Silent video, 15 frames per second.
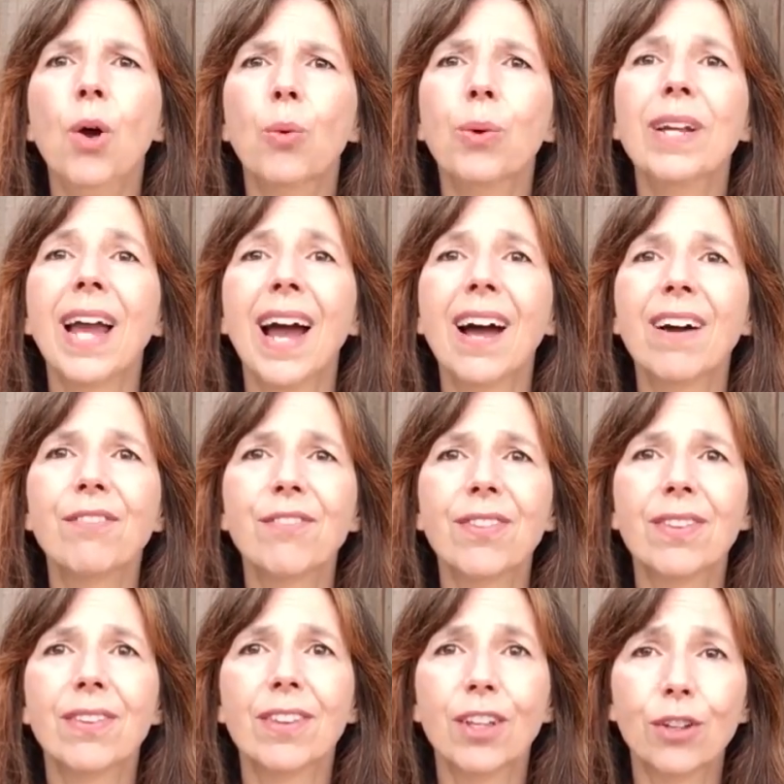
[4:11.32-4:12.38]
We have
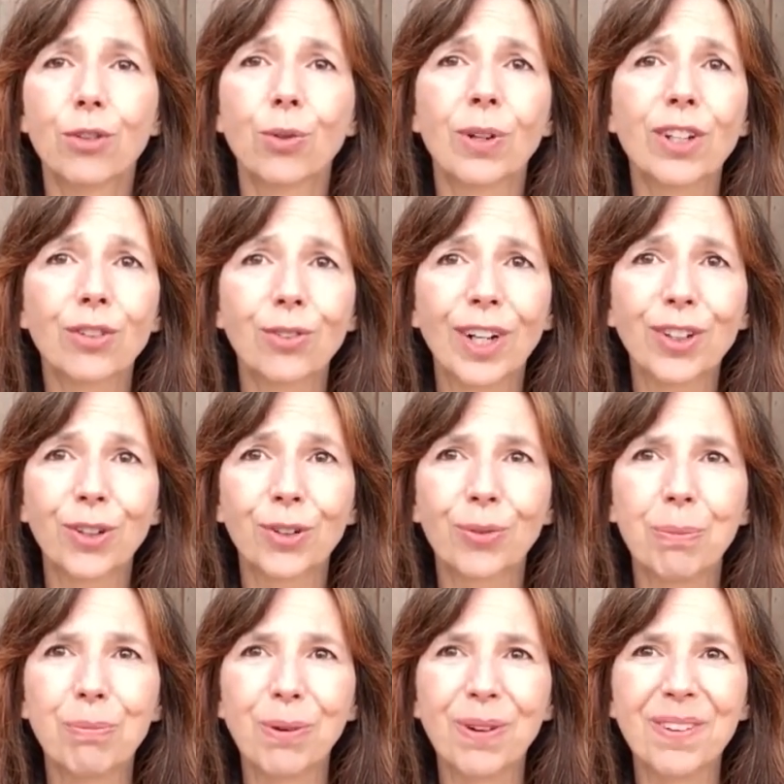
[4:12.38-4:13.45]
the historic structures
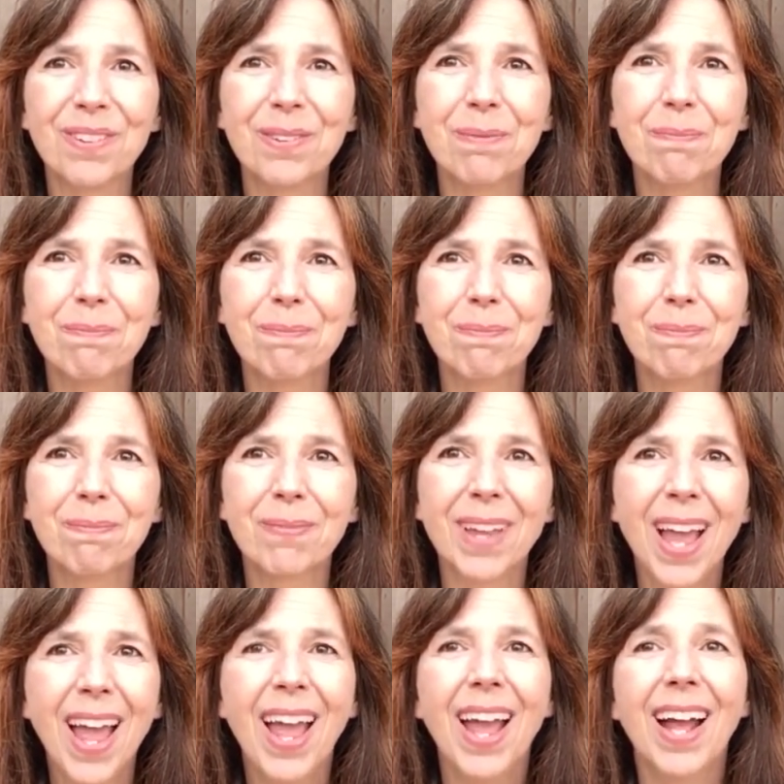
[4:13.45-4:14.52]
reports,
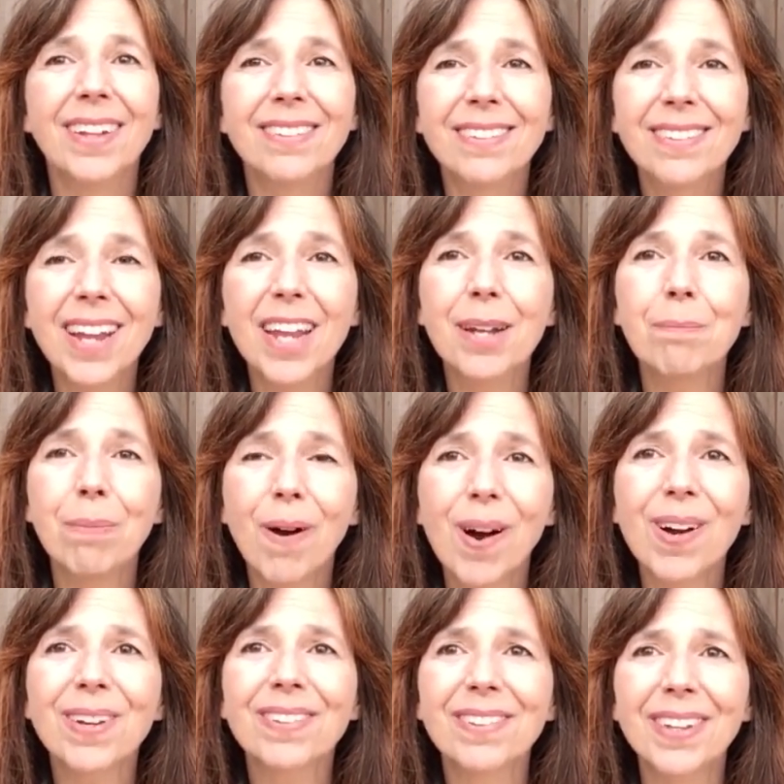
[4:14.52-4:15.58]
and State
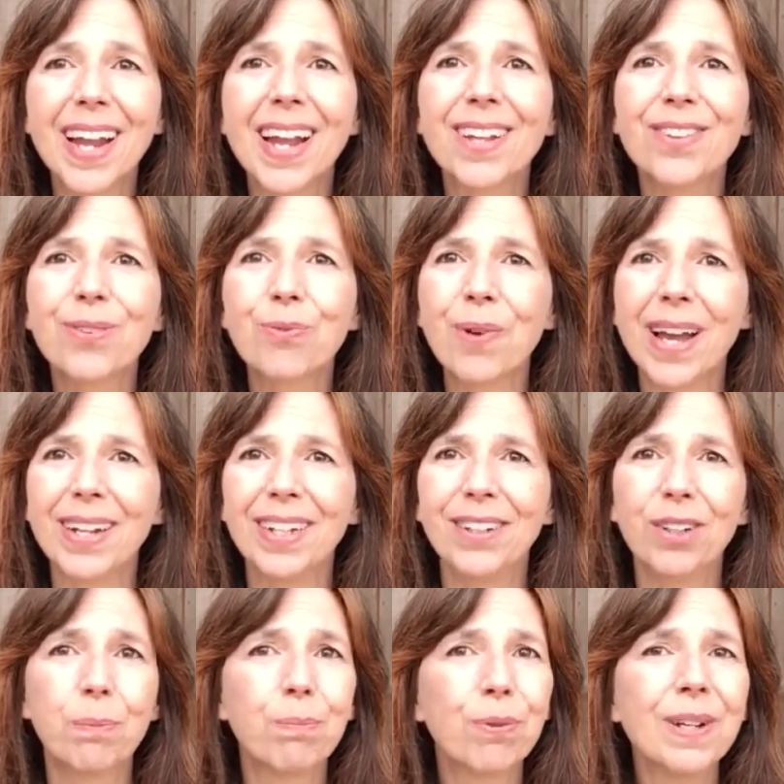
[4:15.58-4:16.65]
Park stands ready
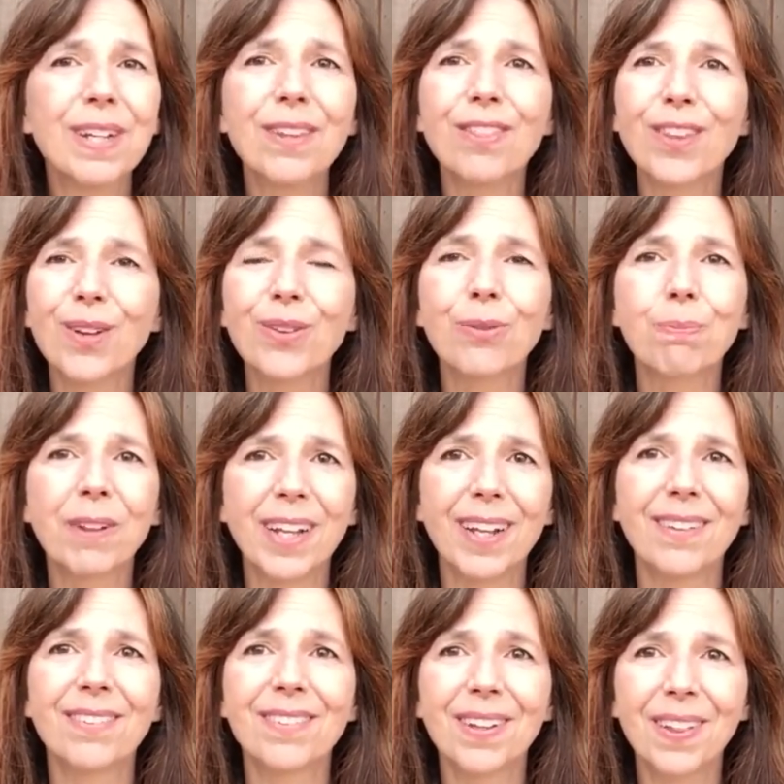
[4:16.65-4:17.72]
to bring those
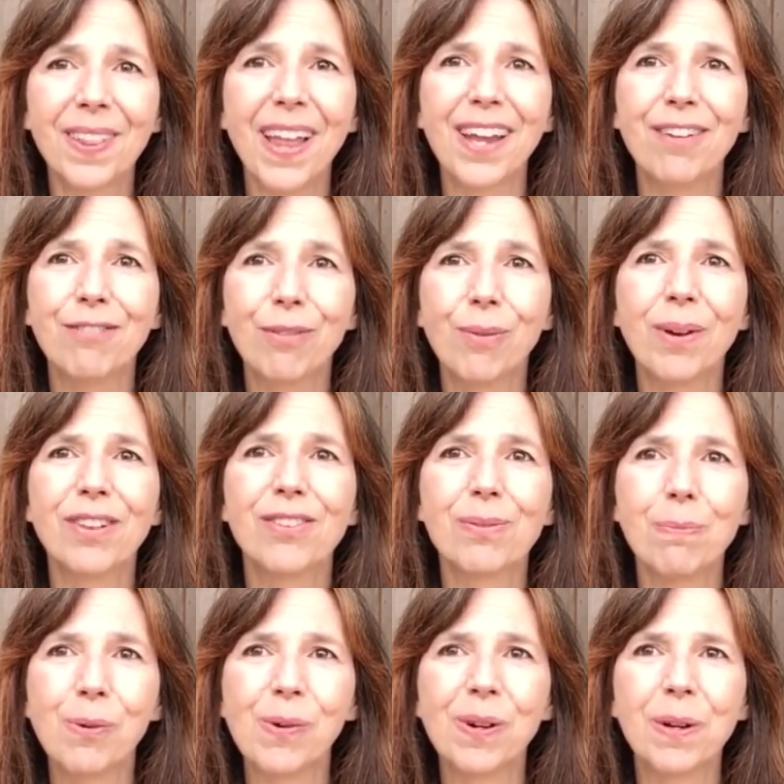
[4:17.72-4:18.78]
plans to life once
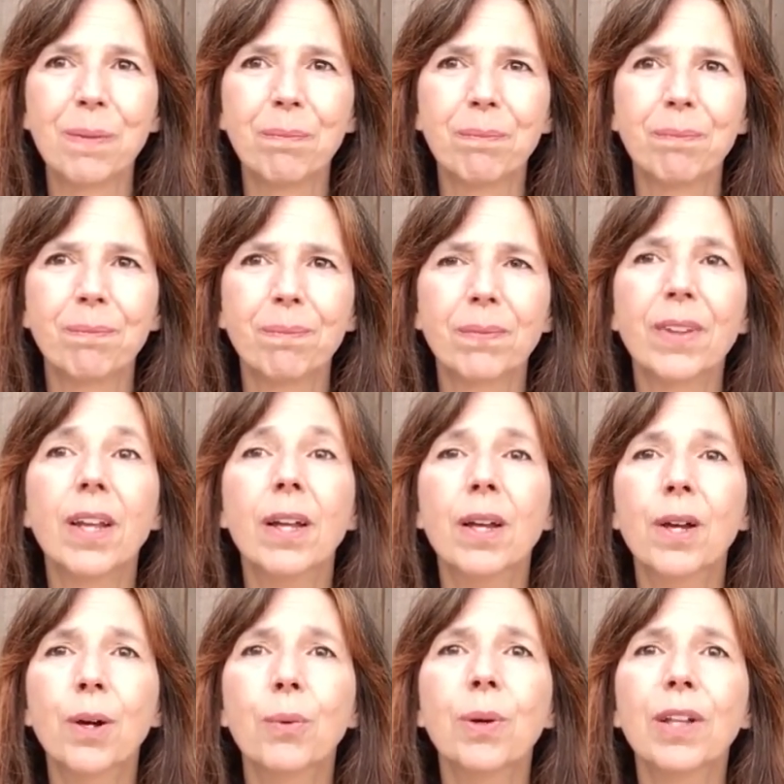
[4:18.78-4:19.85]
more.
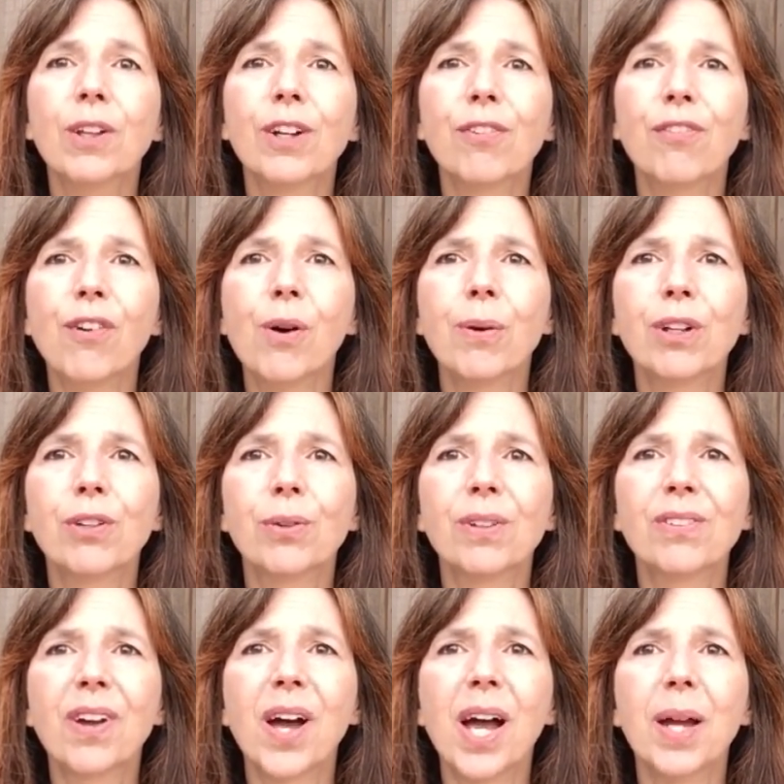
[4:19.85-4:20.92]
We look forward to a
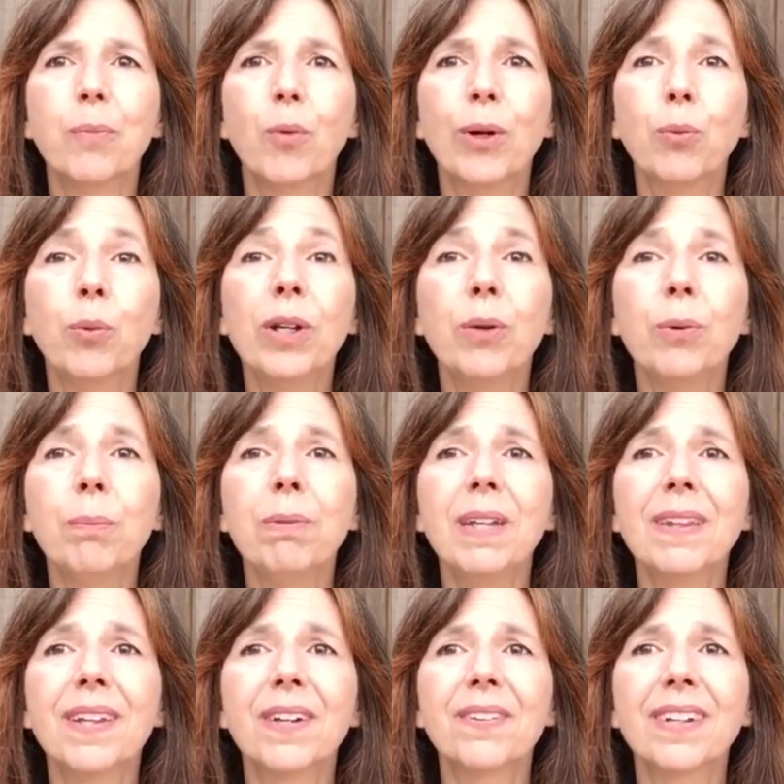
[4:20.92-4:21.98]
time when we will
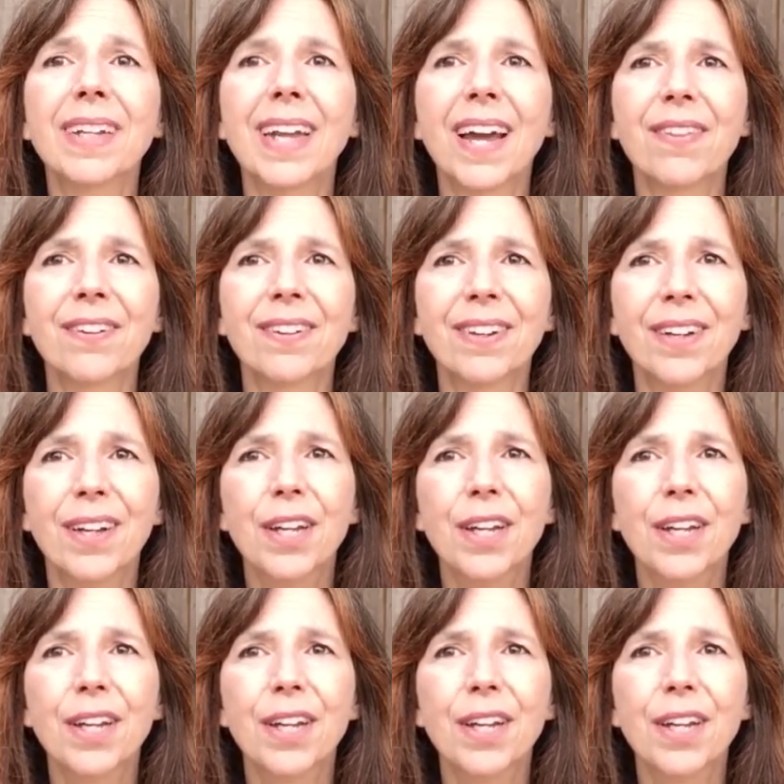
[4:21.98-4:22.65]
be there together